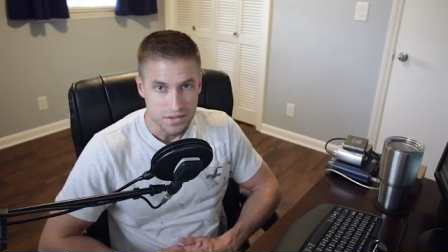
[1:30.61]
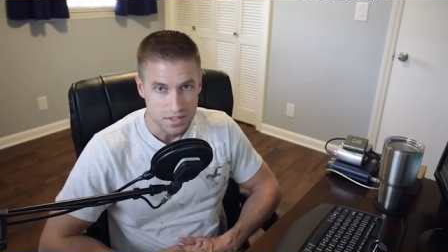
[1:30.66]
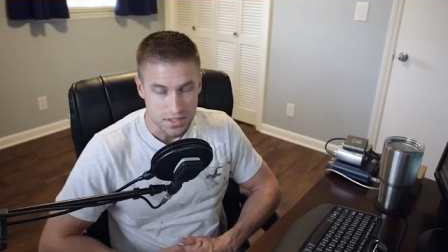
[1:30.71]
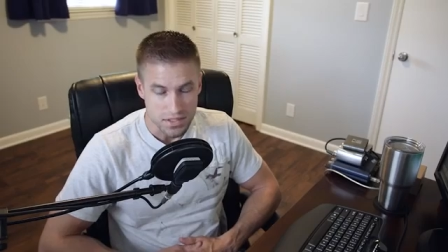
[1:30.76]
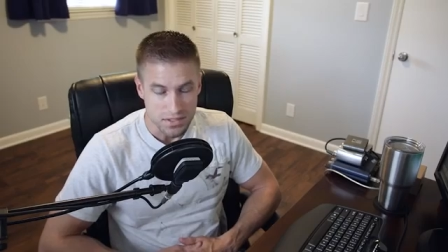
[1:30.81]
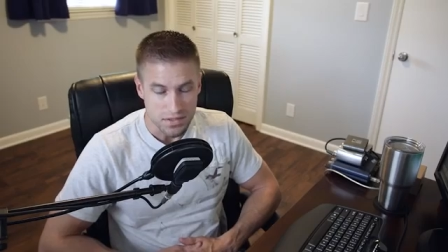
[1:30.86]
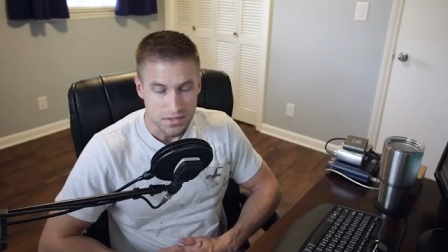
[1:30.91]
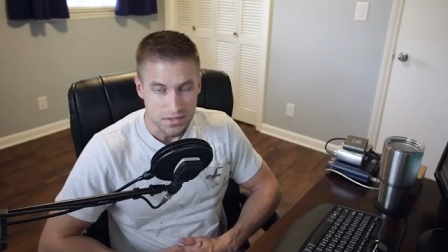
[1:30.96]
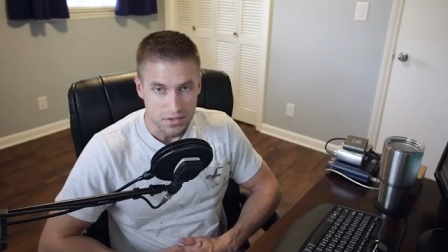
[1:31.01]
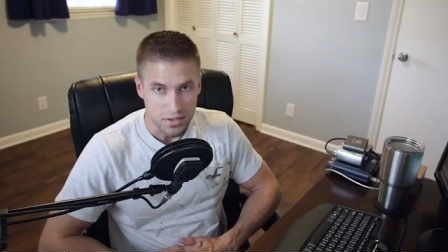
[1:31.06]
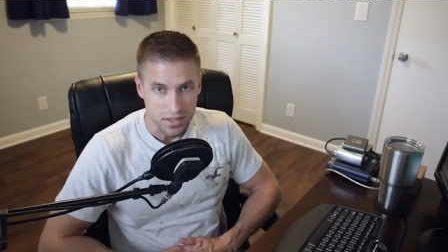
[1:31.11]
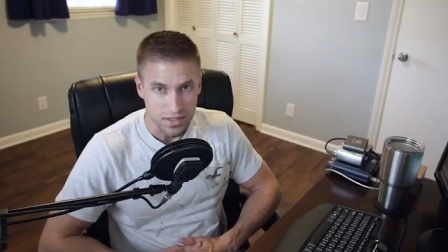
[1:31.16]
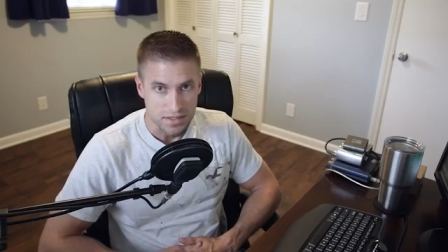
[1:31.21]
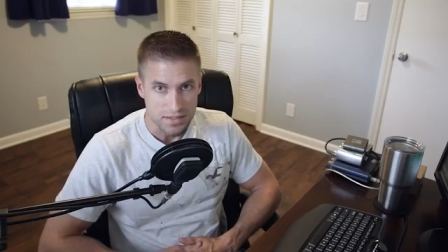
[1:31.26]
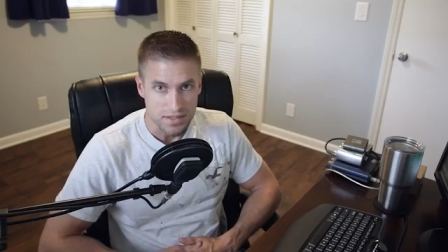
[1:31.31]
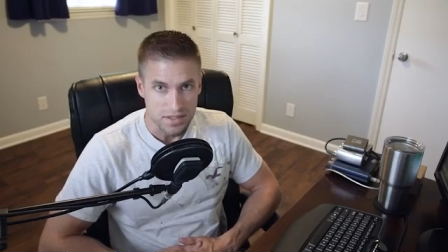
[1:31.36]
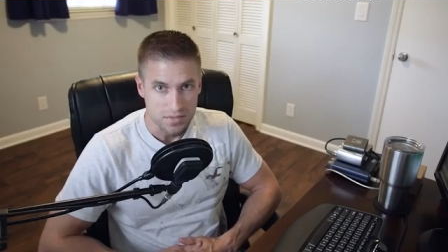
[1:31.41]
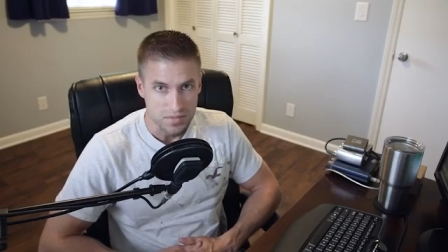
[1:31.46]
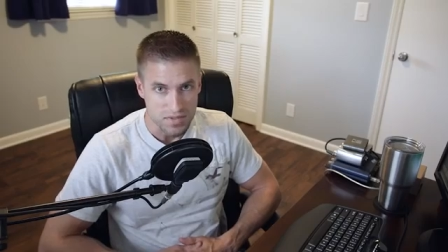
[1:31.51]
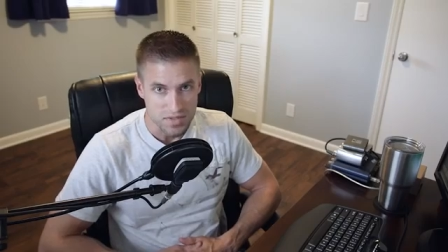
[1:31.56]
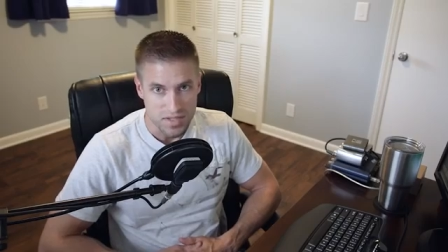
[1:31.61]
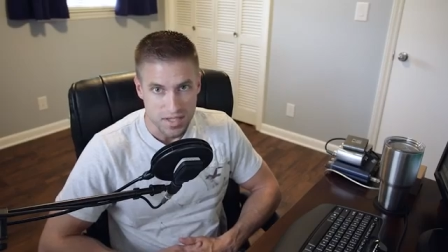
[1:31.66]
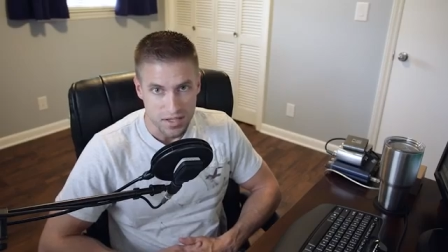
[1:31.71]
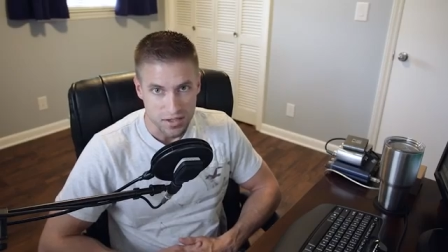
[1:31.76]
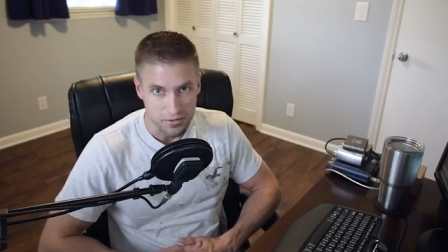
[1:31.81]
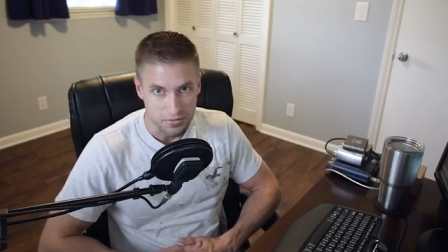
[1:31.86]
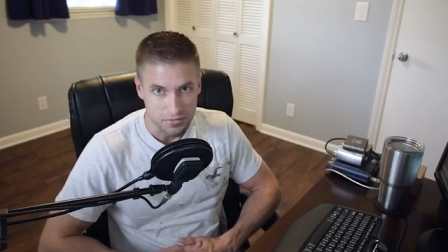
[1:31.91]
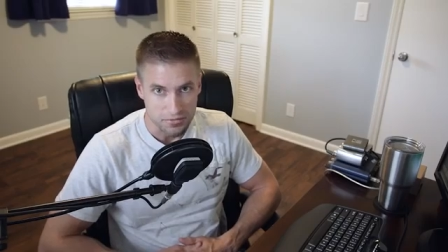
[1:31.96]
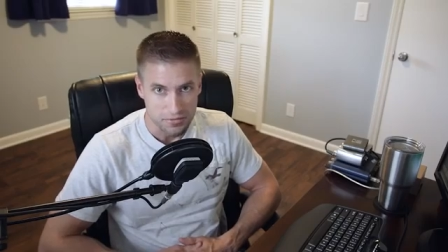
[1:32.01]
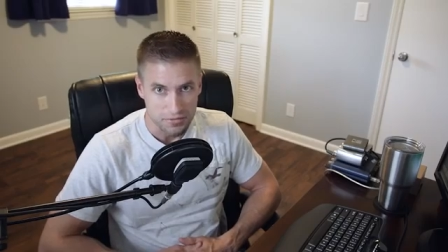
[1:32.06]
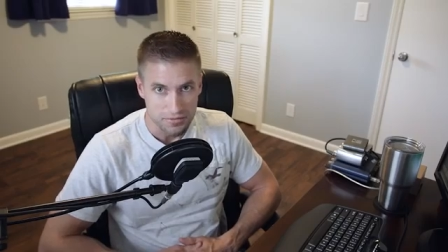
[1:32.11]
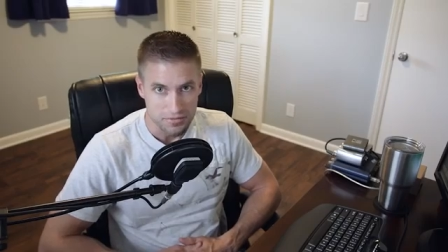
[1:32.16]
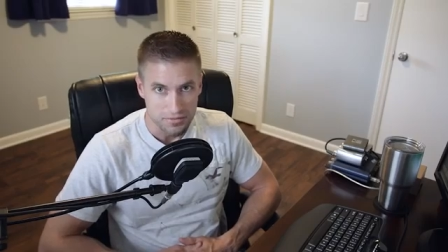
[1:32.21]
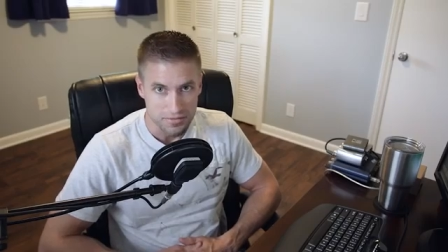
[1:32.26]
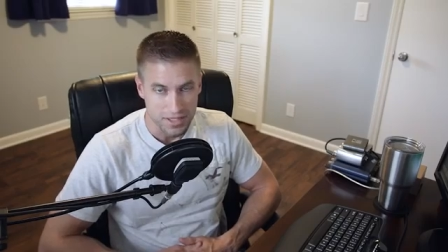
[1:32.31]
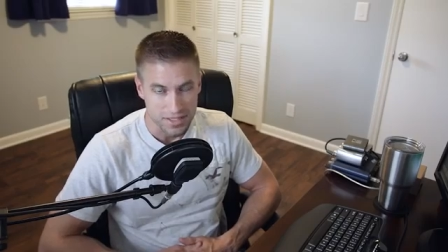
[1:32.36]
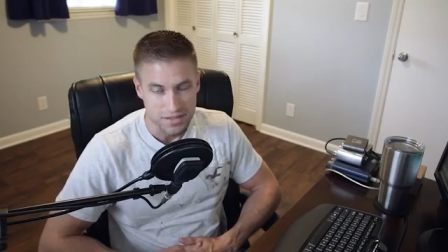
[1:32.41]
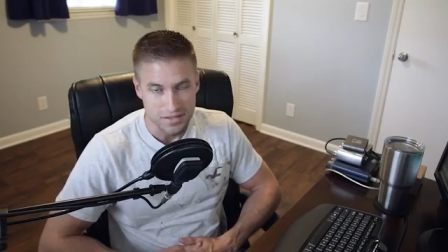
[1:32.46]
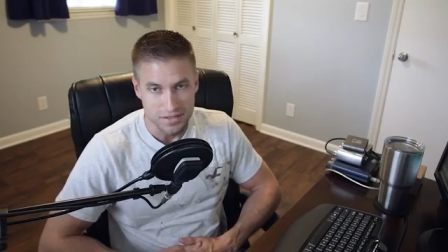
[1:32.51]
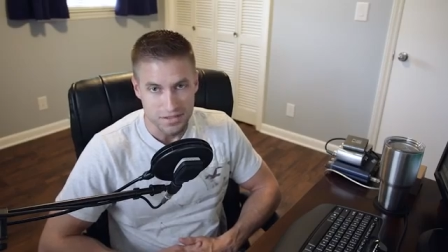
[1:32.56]
Jesus Christ himself.
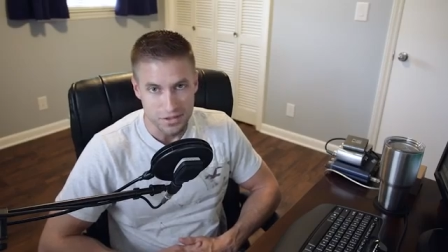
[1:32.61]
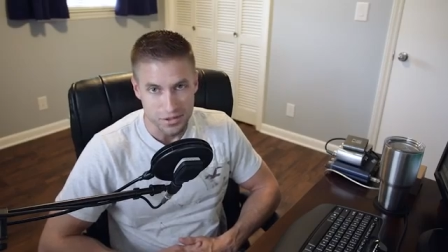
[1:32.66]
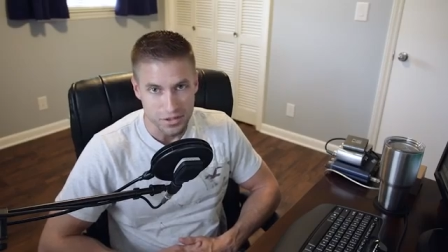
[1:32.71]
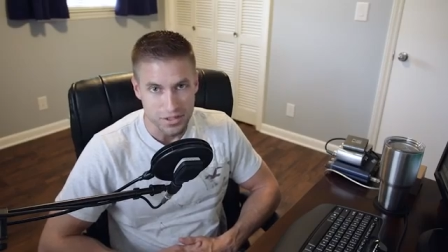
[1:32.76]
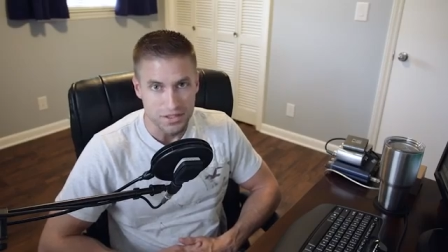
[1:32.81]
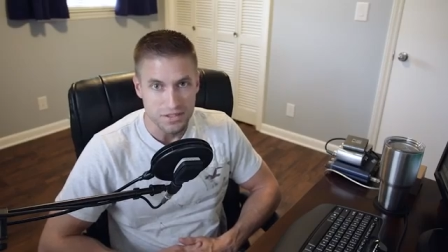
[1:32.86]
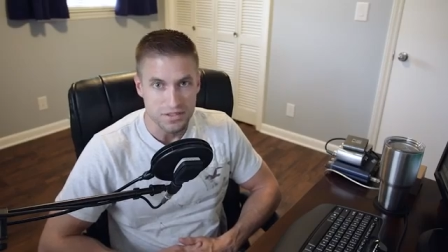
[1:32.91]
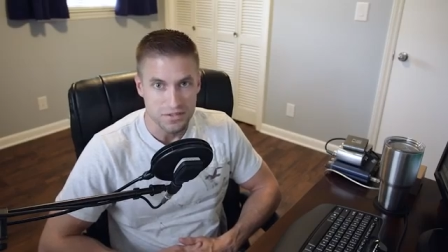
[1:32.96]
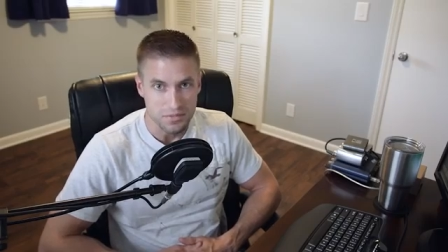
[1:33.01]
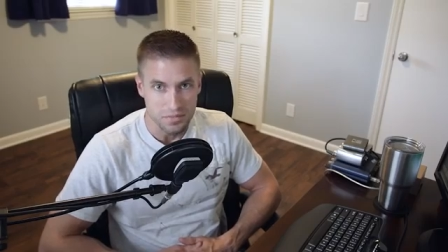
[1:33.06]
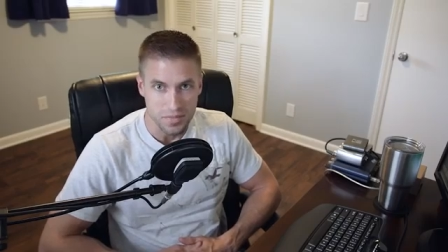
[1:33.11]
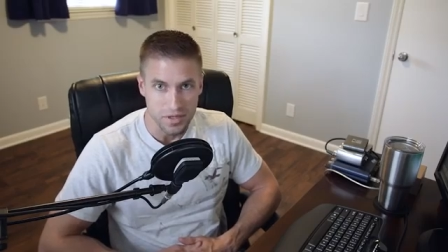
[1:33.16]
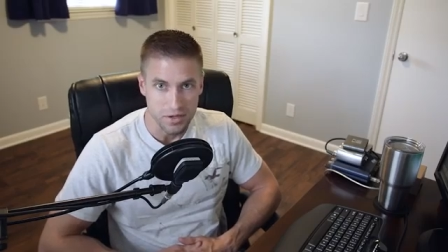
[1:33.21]
Let's look at some